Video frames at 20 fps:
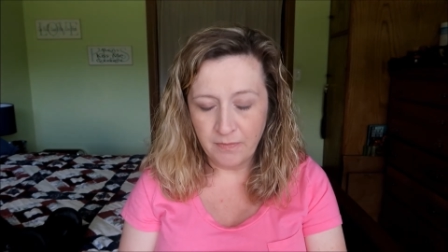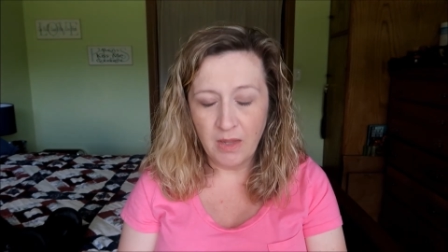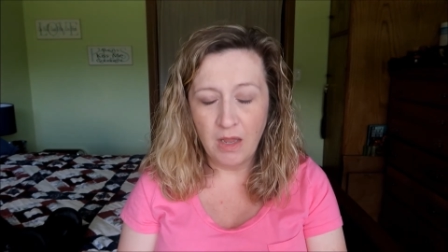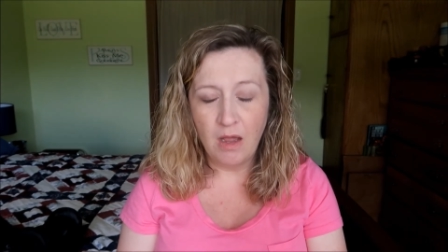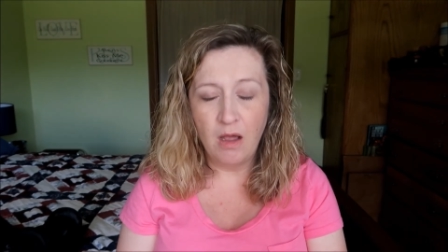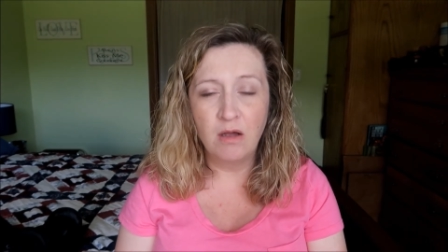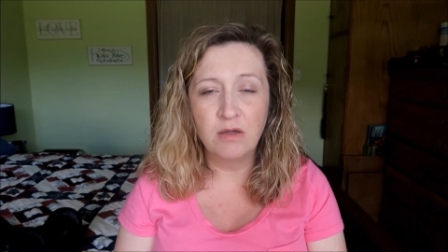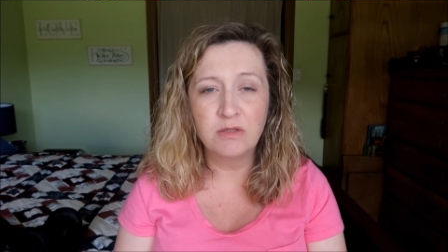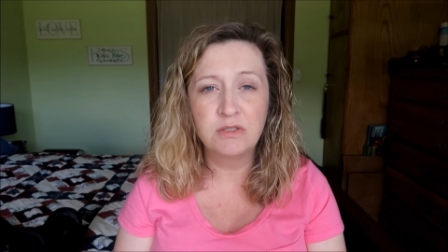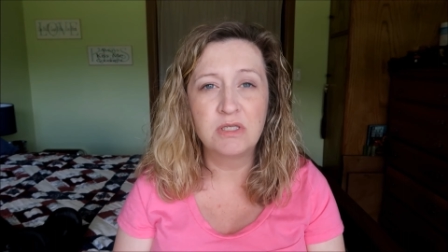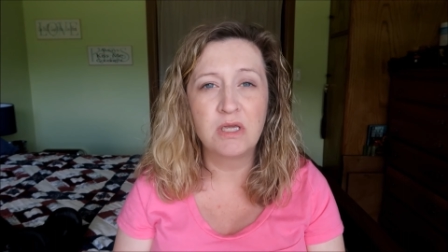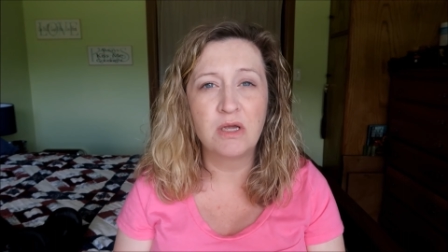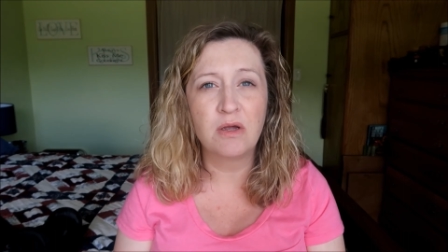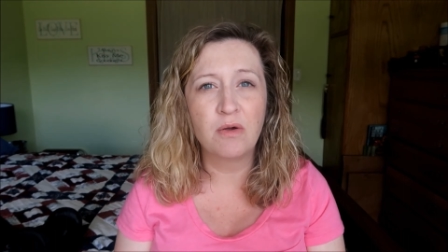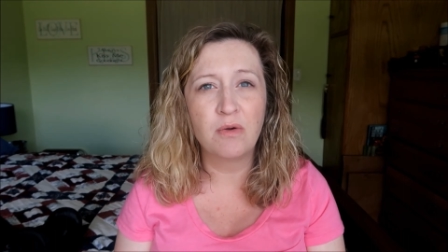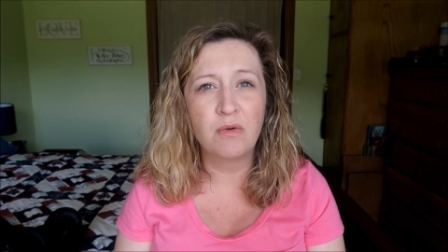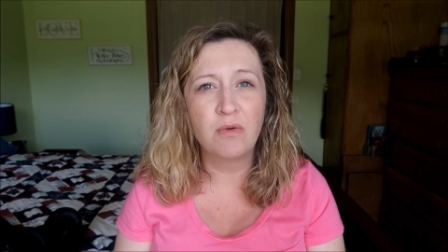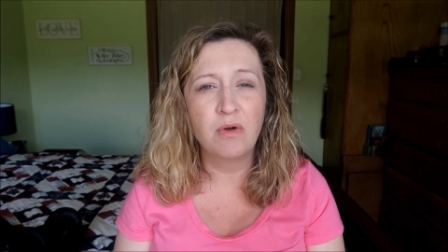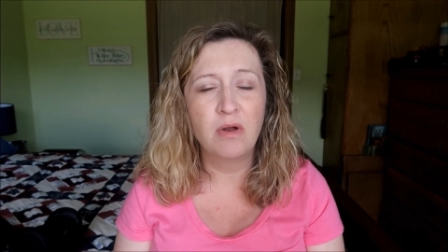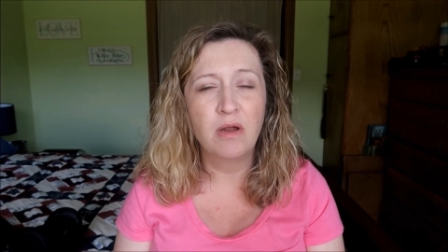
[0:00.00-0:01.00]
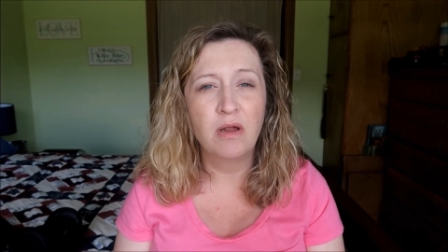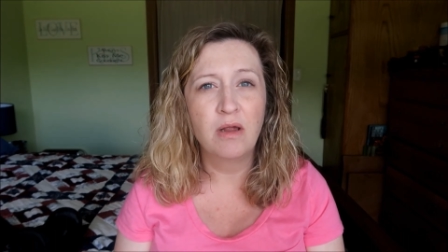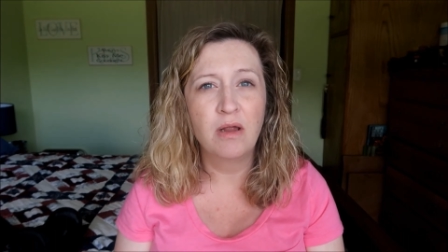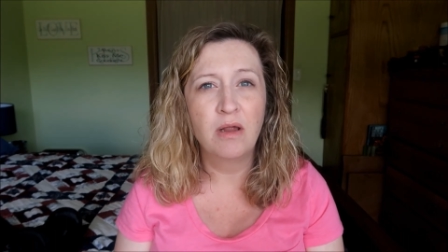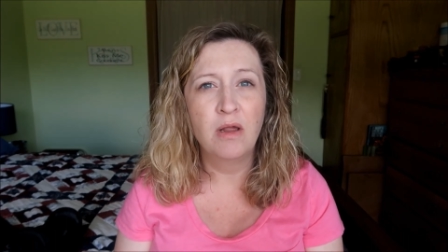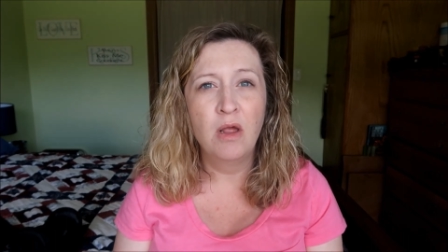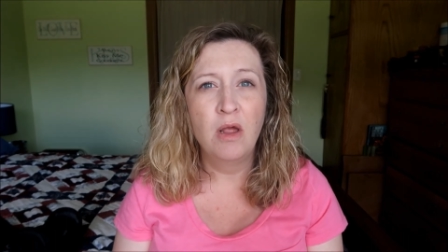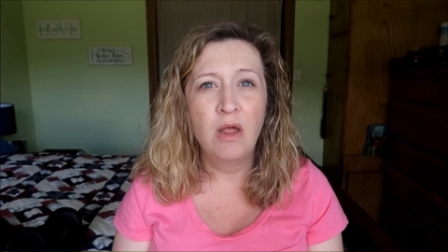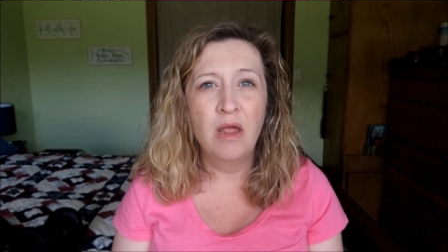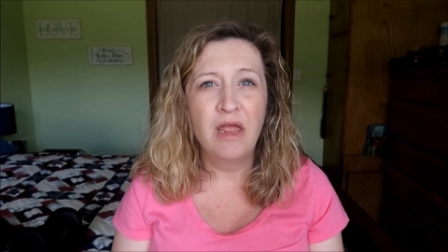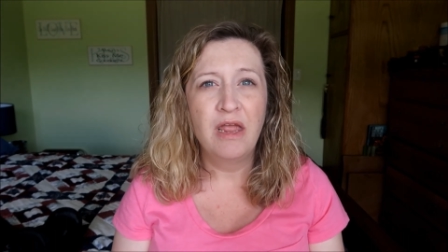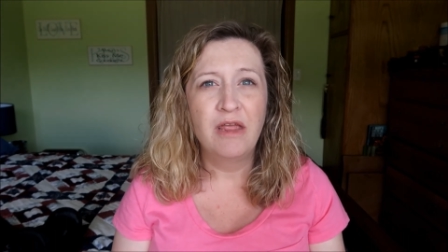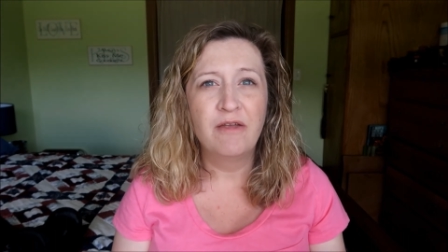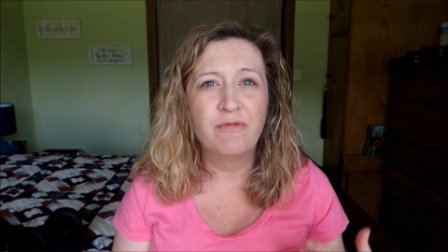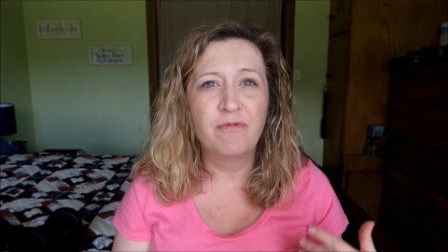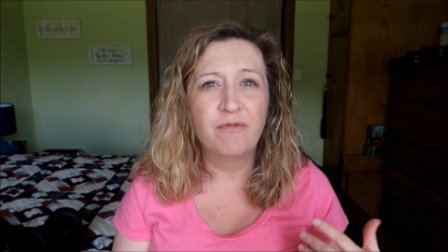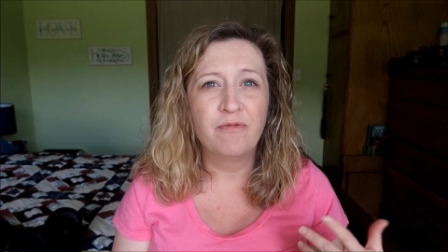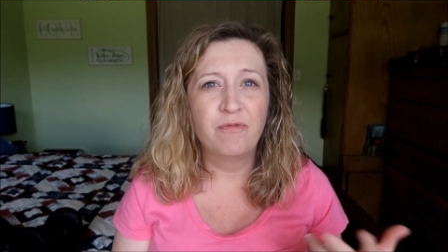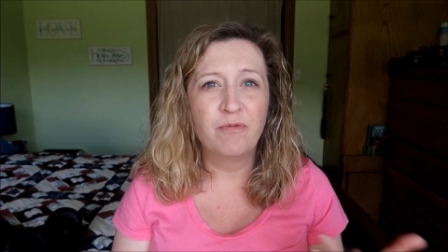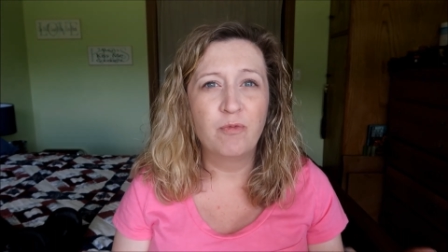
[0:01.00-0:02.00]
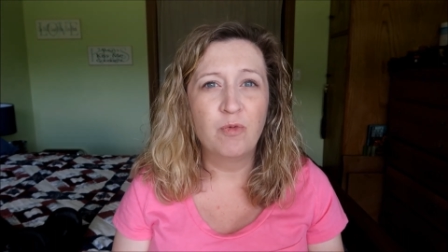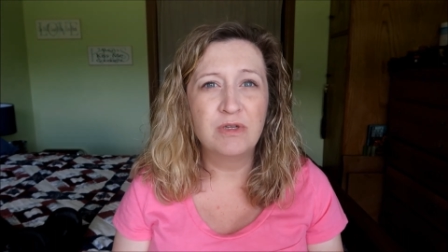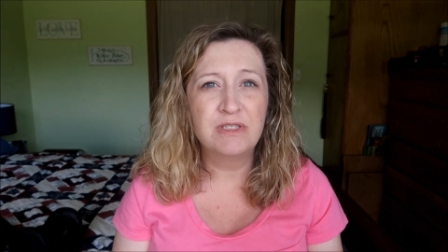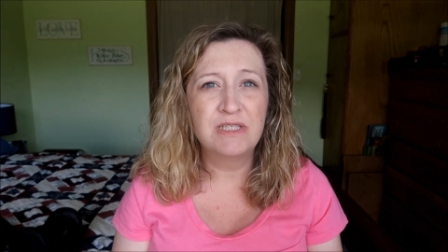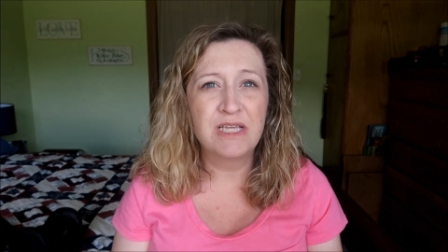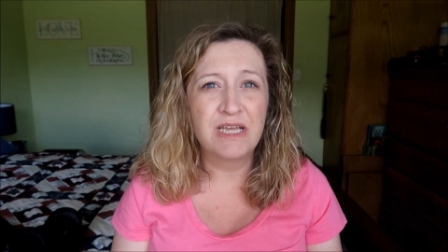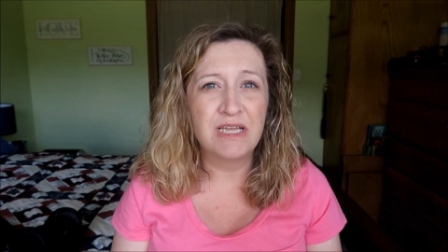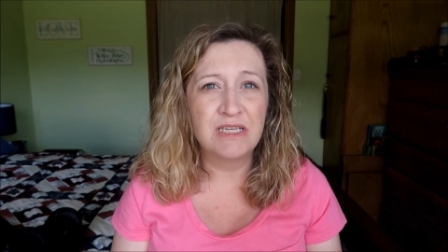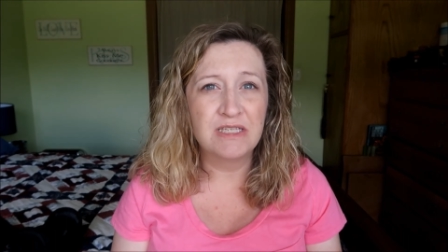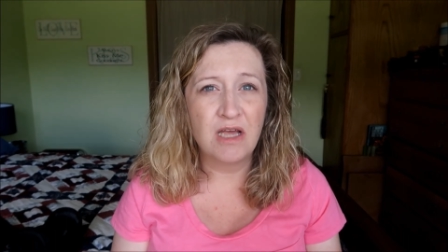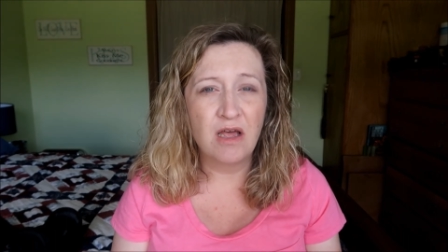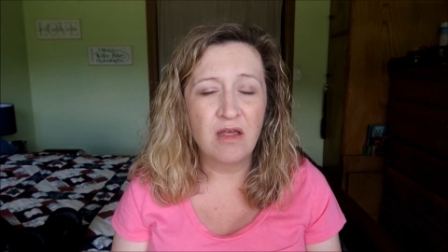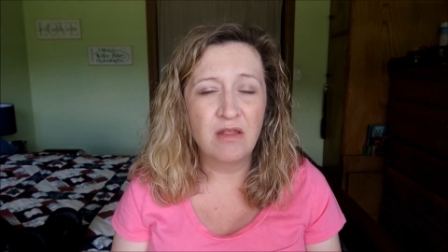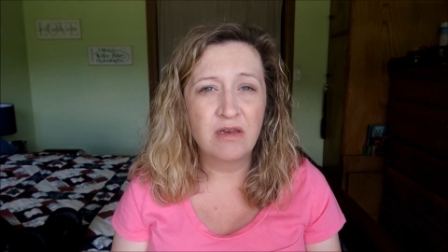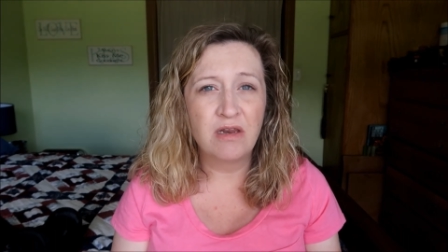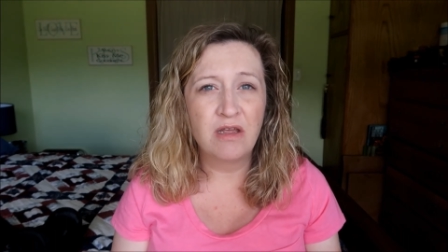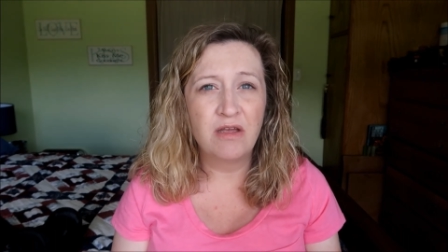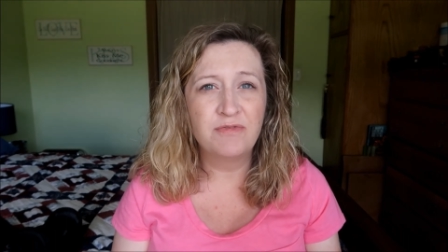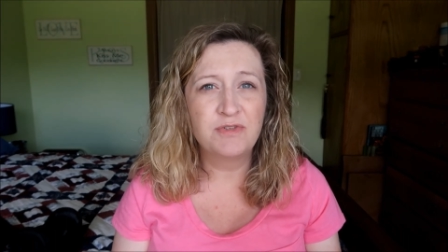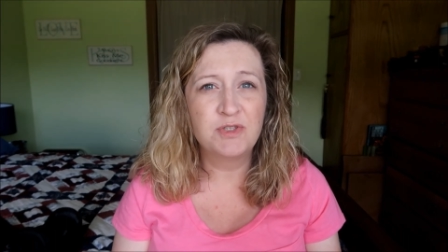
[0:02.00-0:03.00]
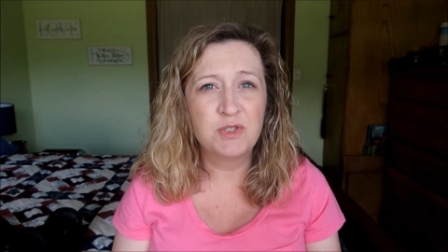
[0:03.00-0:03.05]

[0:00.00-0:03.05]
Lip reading: Also, once they get tall enough,